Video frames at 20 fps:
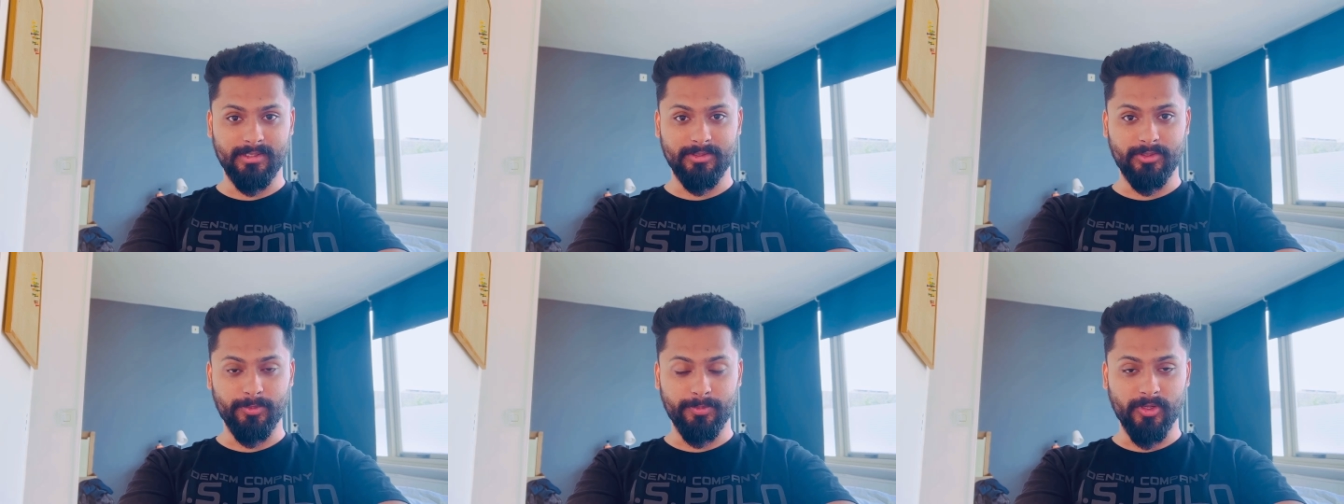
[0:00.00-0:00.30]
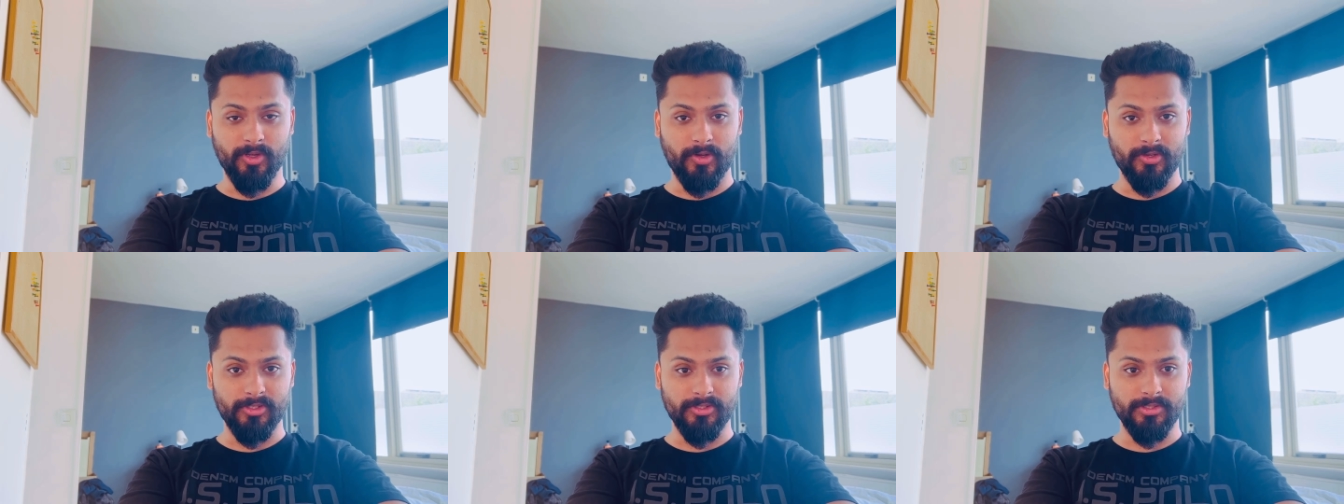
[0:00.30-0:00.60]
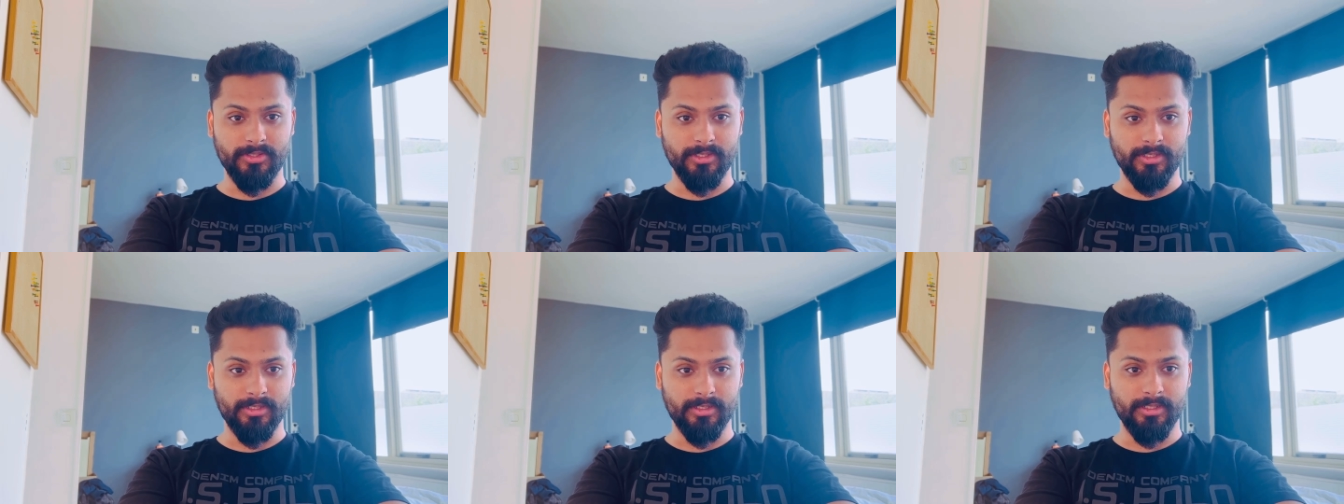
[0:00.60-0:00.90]
be
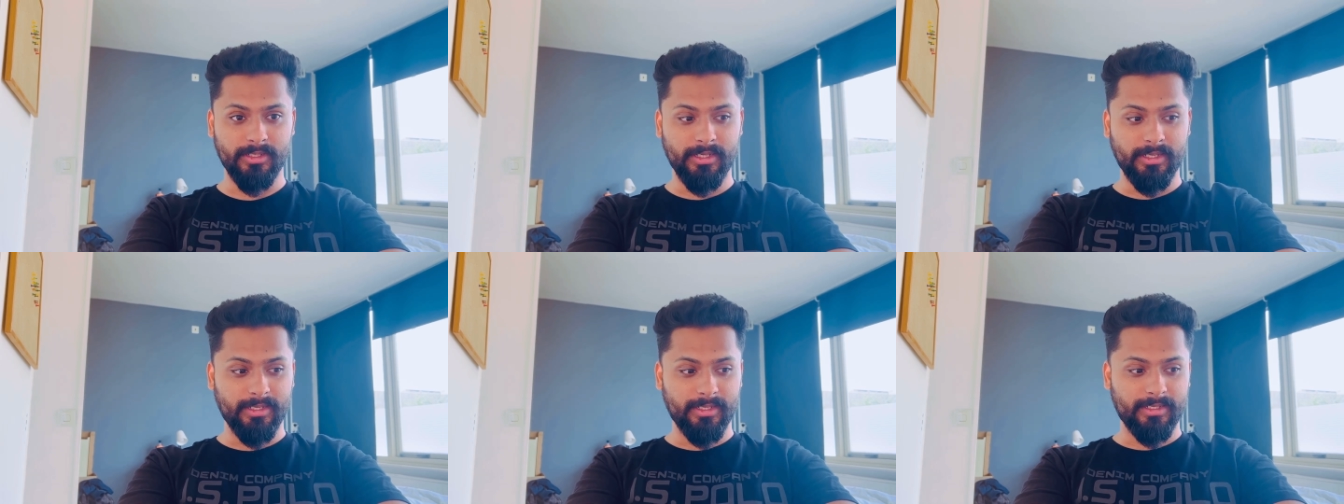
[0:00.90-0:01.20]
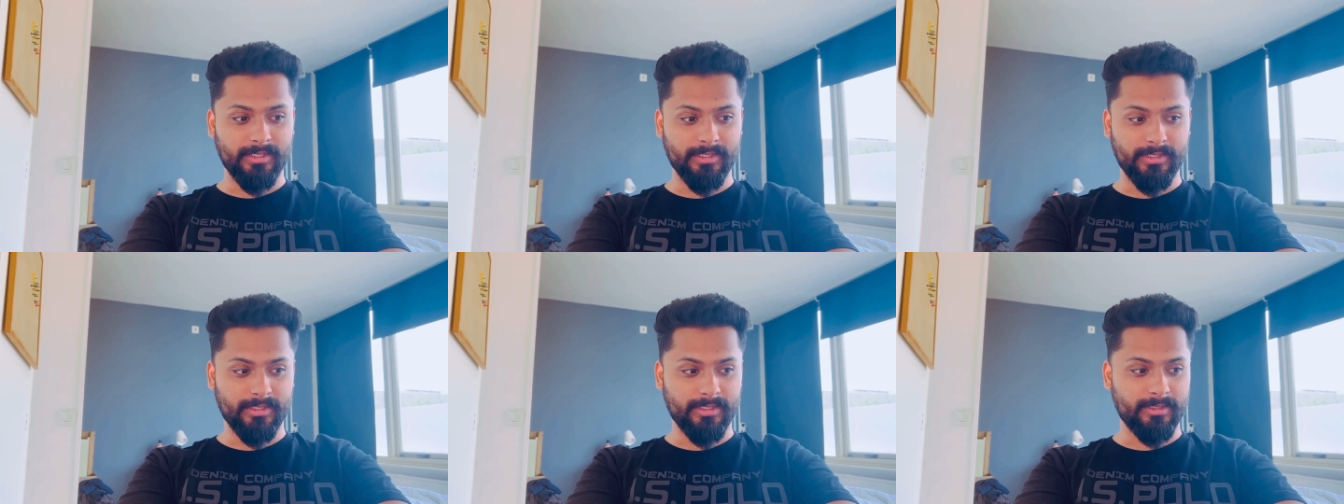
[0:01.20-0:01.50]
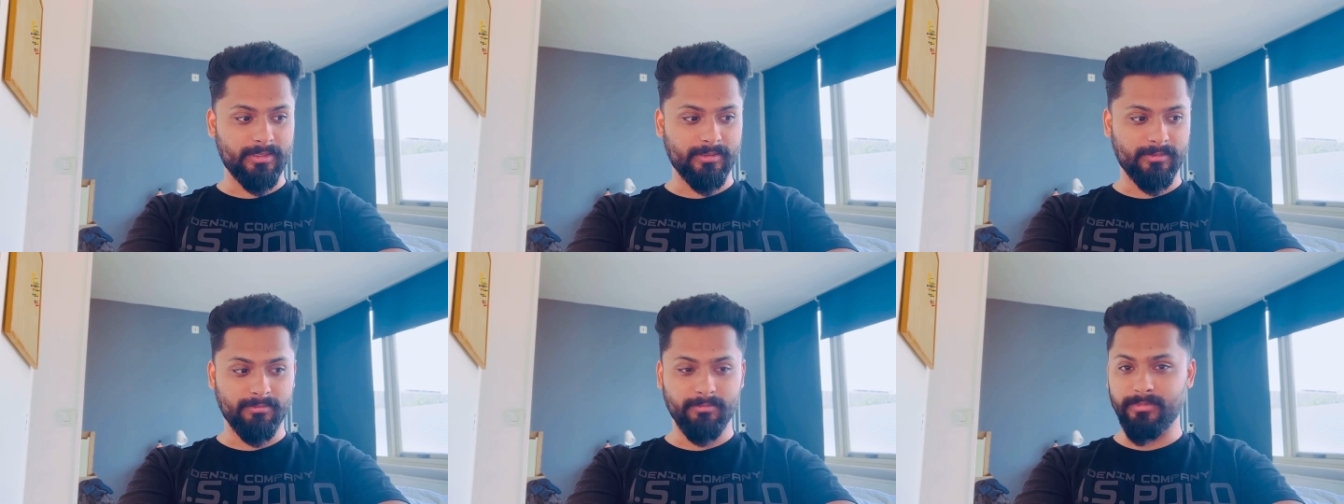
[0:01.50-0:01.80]
honest,
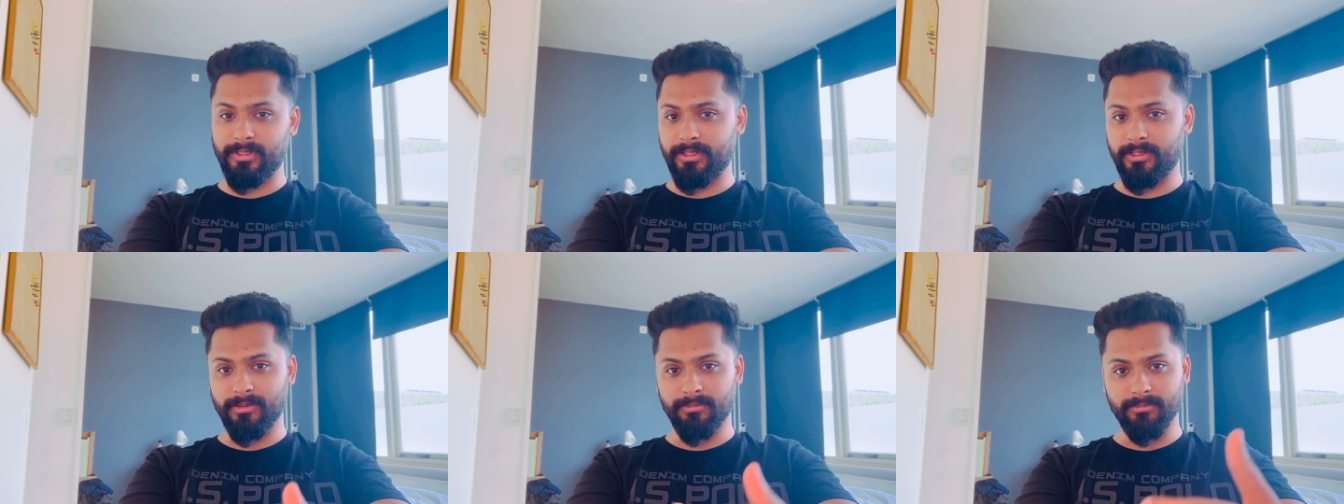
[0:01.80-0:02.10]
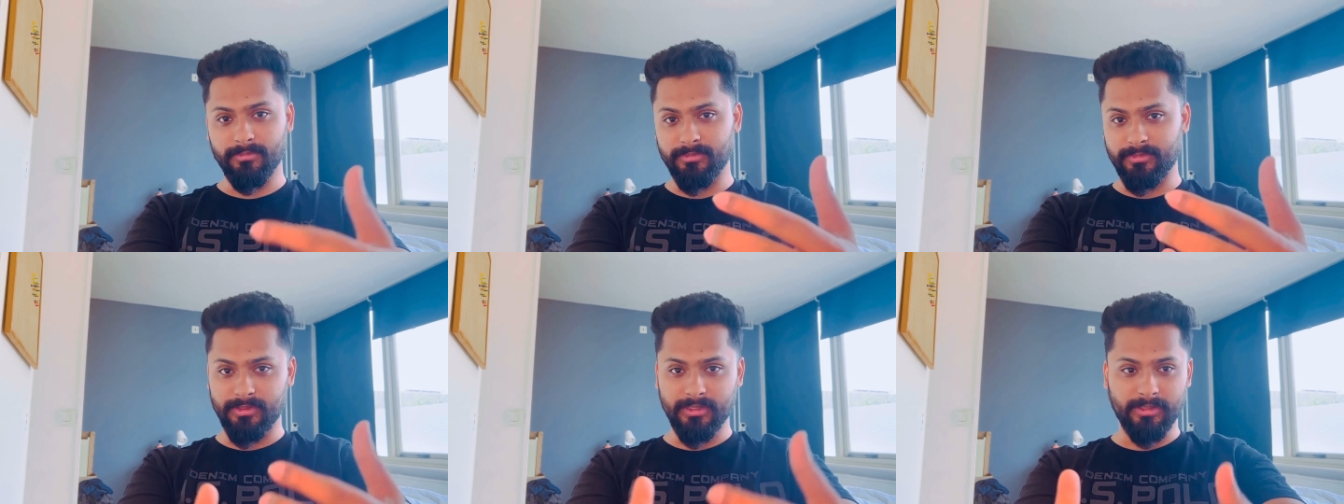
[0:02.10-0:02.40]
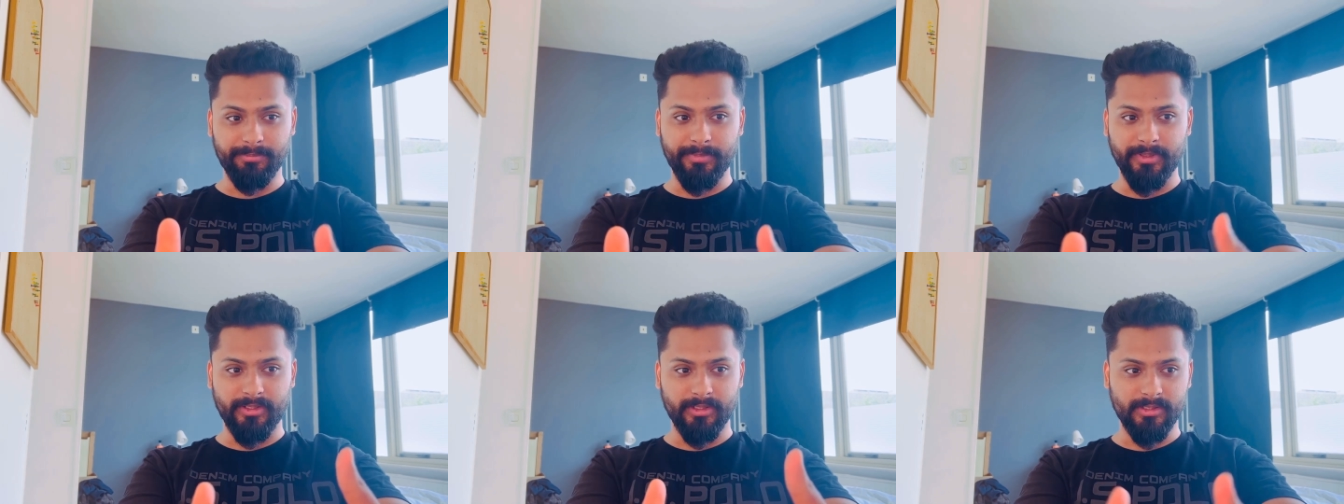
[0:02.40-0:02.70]
the
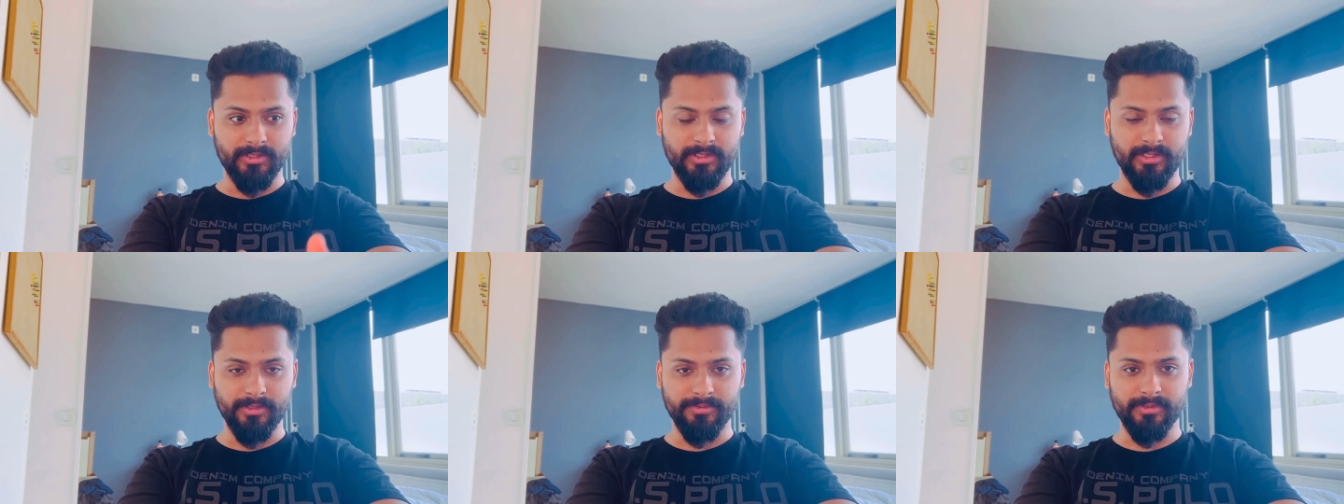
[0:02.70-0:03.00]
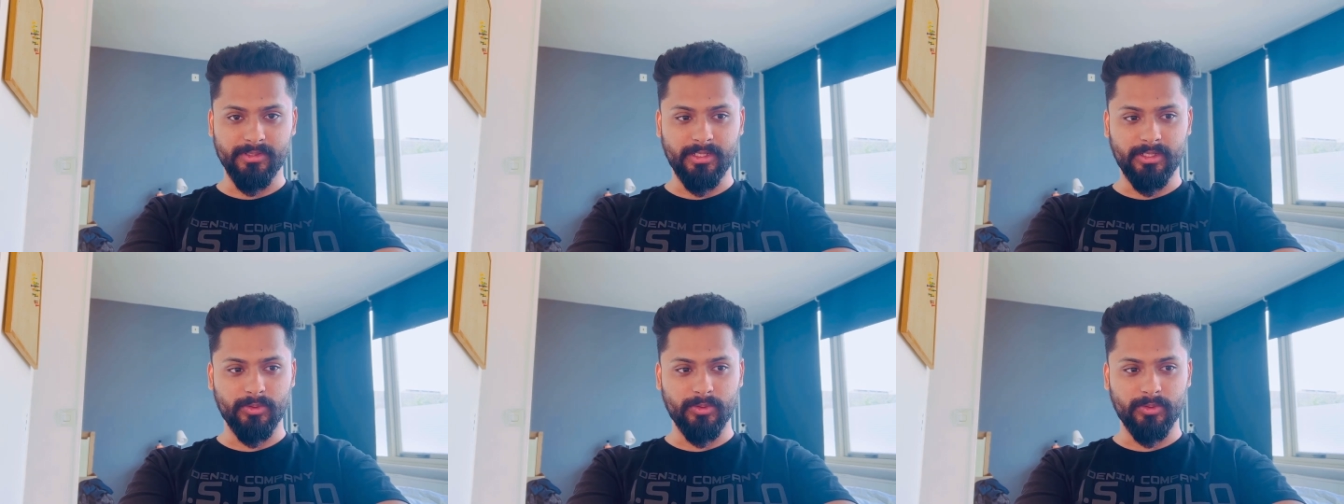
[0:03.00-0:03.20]
repeated stuff.